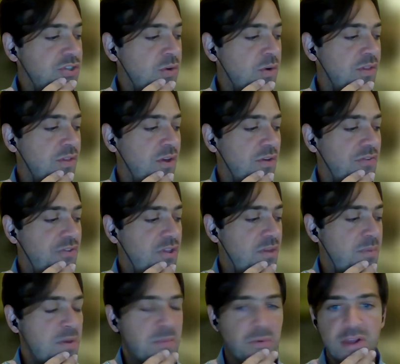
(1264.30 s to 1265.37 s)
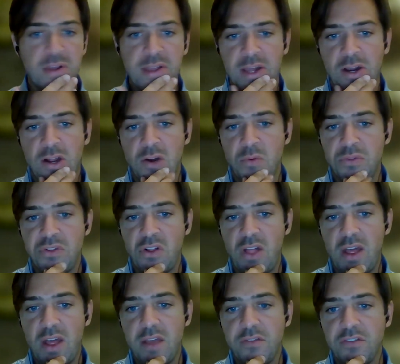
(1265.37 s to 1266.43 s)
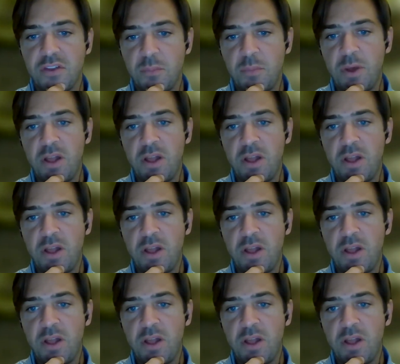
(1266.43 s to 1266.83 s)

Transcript: cut it short though, so that people can get on with their lives.